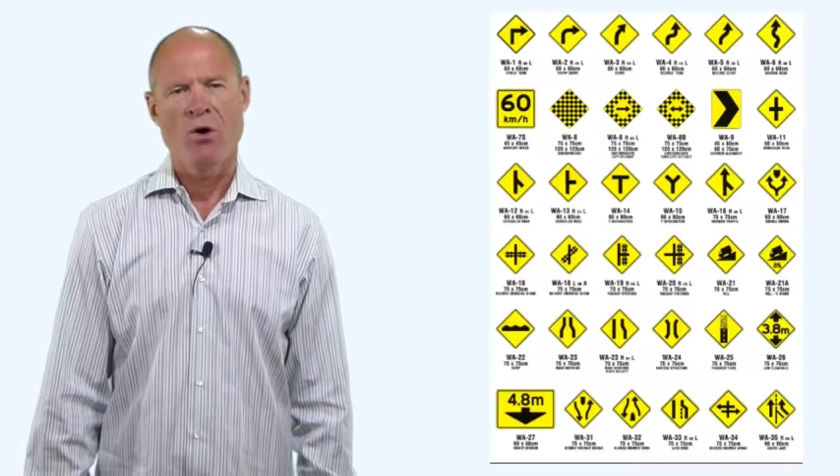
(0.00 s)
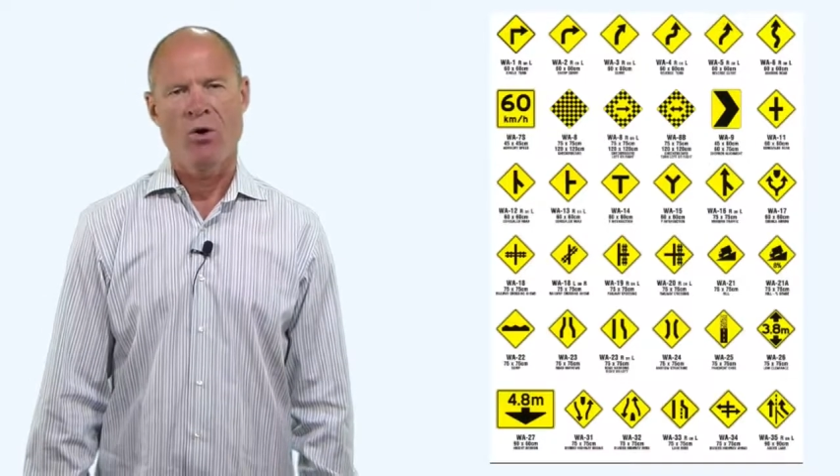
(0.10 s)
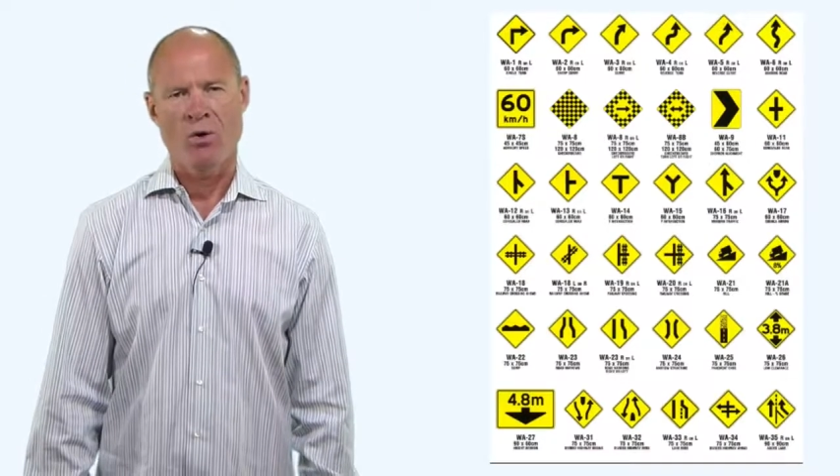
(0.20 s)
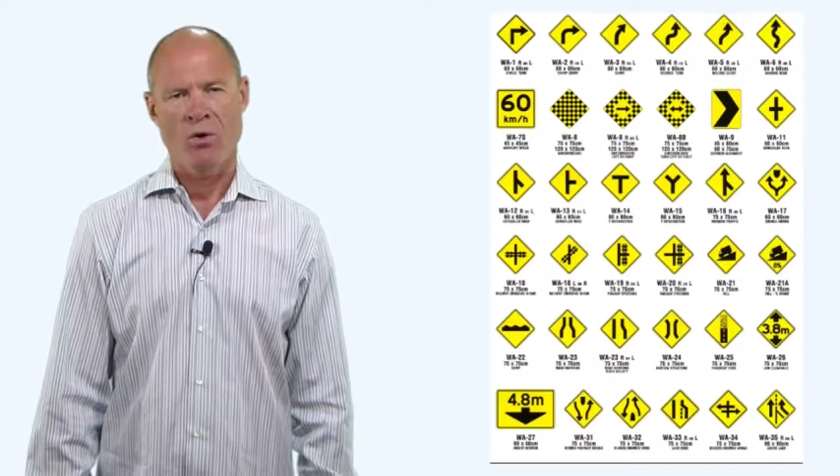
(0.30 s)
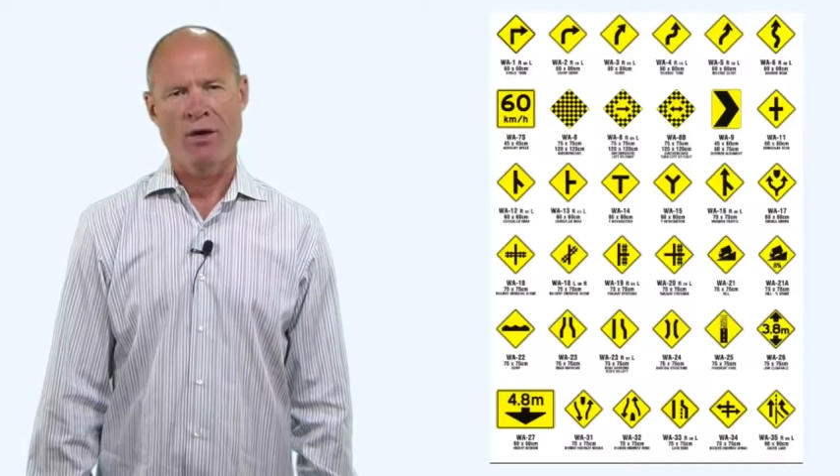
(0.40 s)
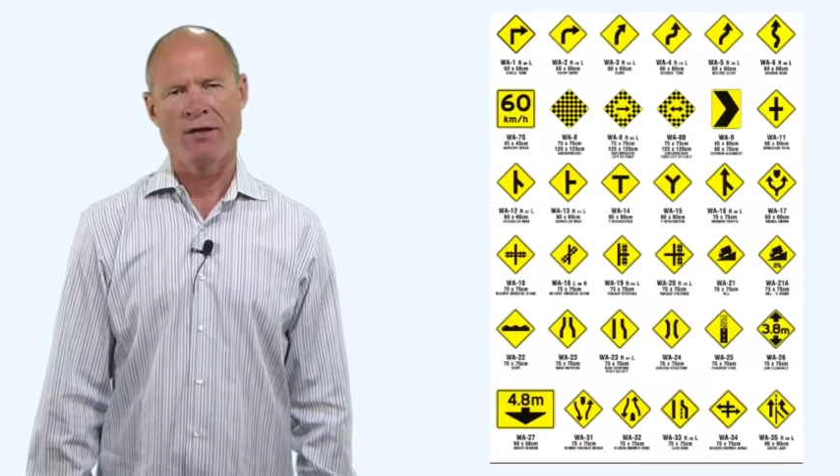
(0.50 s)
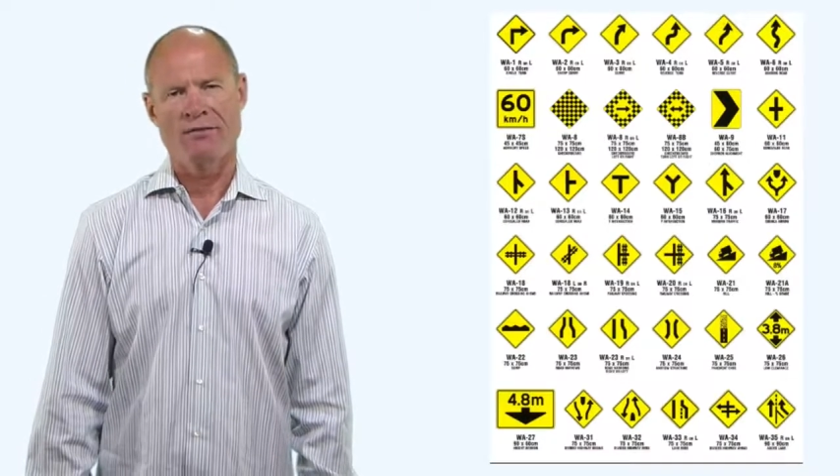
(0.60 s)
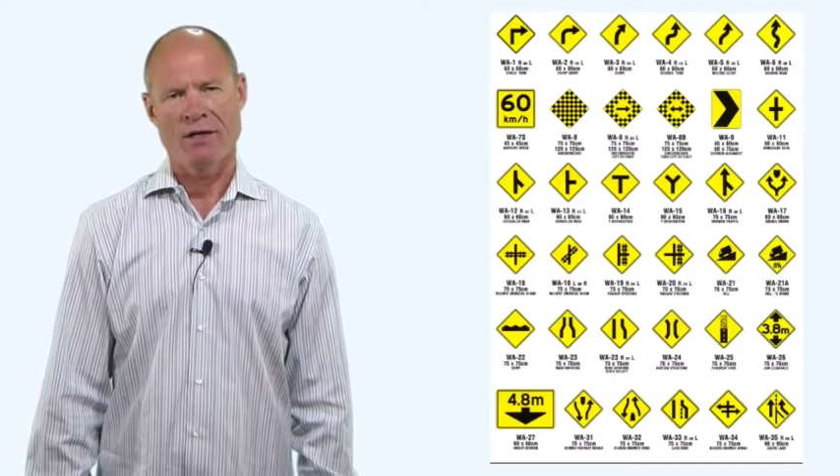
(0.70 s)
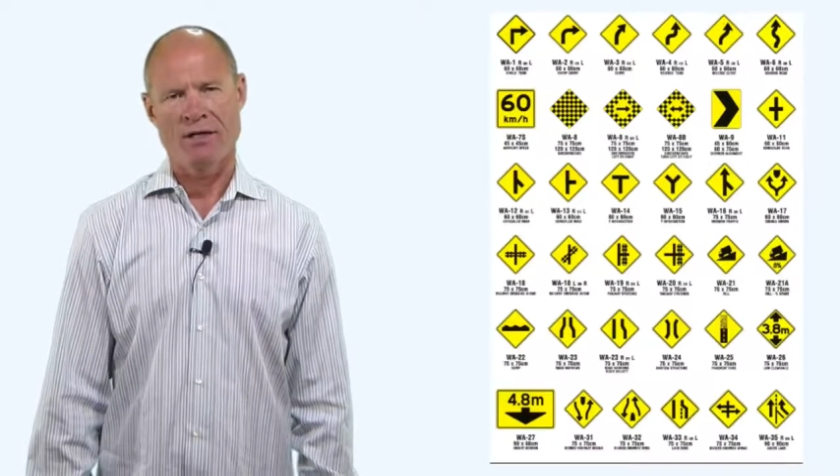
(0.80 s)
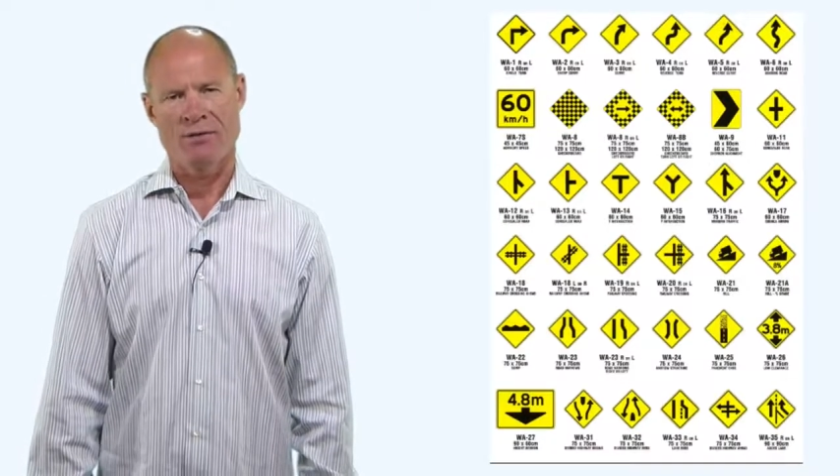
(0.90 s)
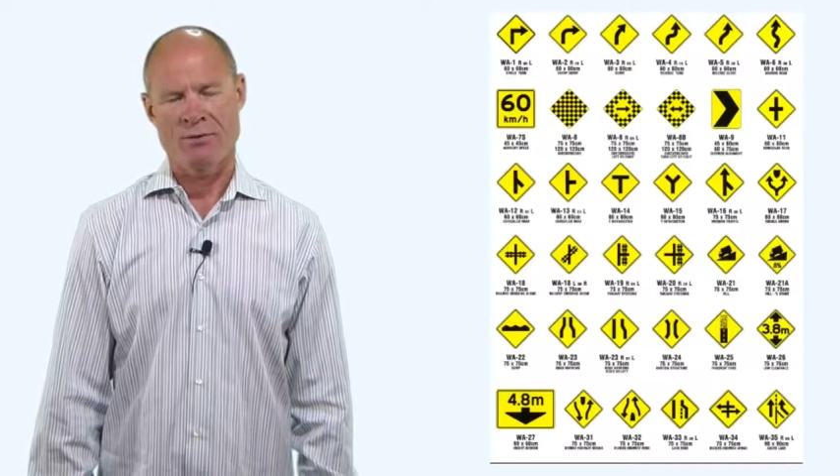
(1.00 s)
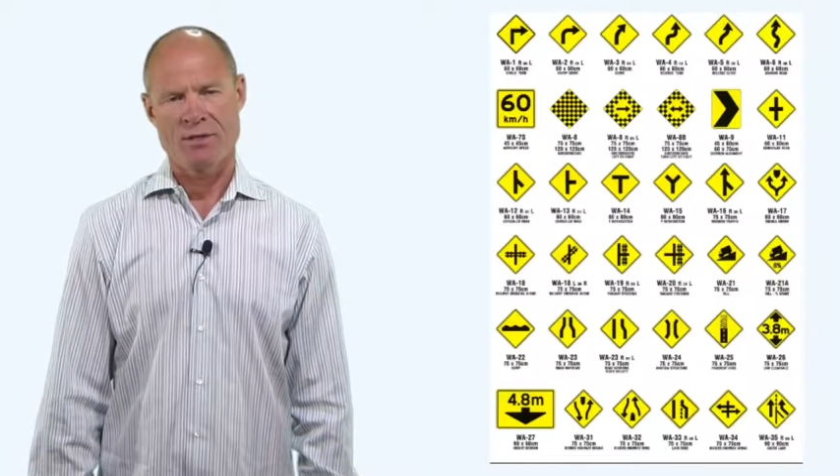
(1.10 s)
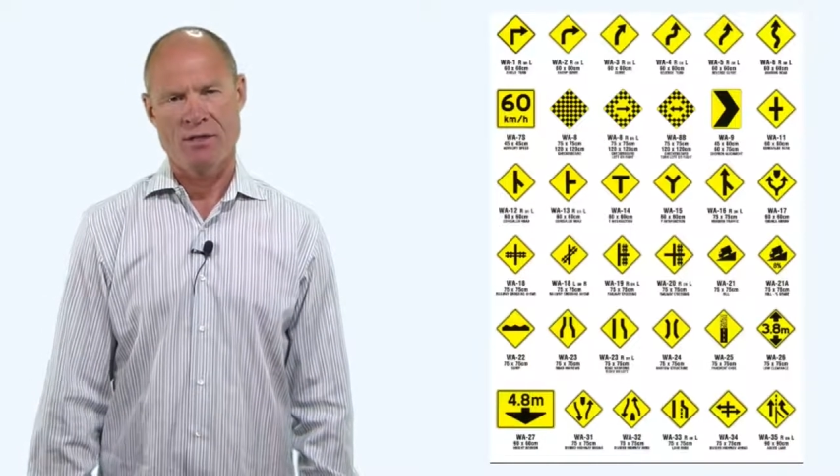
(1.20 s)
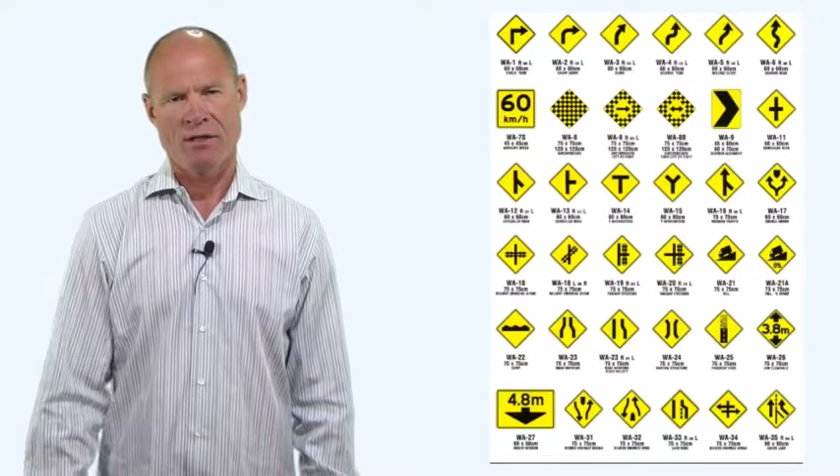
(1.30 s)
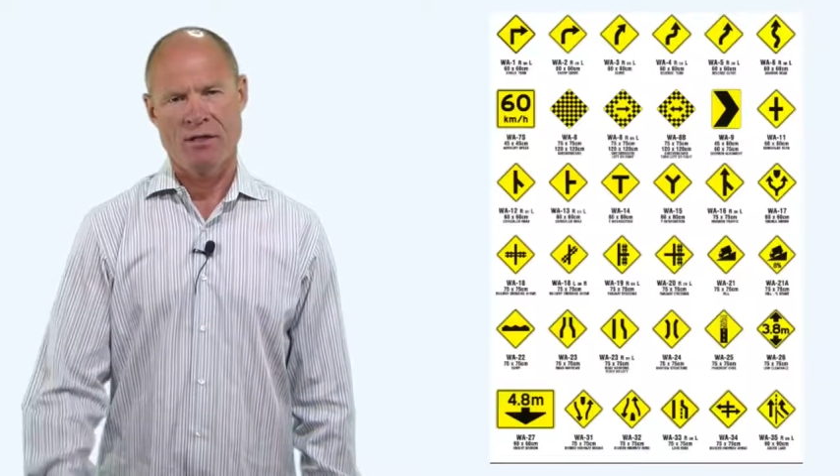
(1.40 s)
or advisory
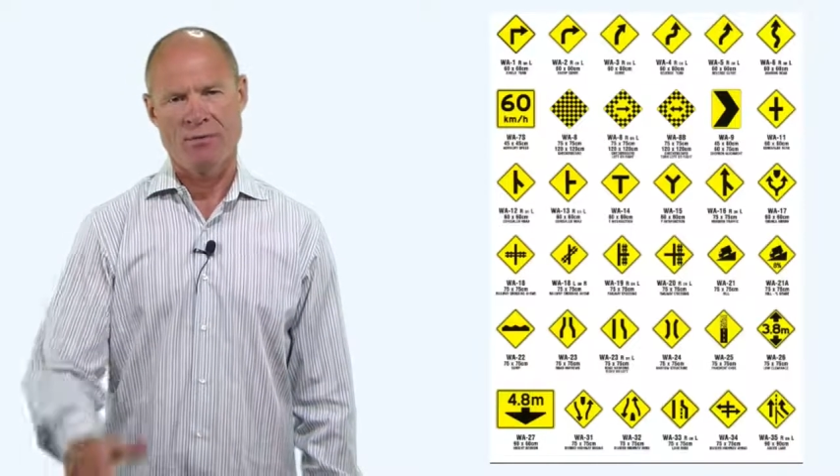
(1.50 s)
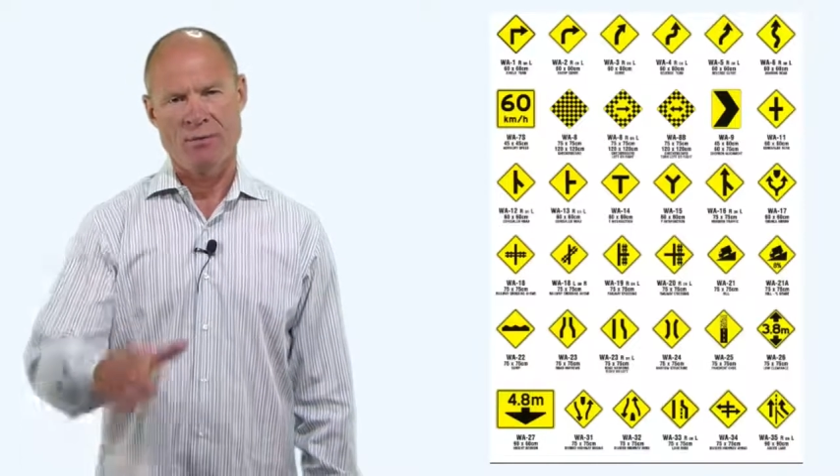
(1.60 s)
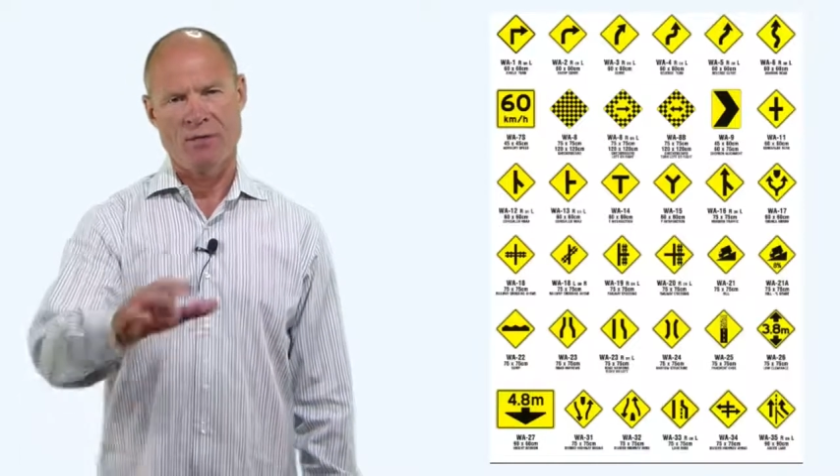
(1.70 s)
sign.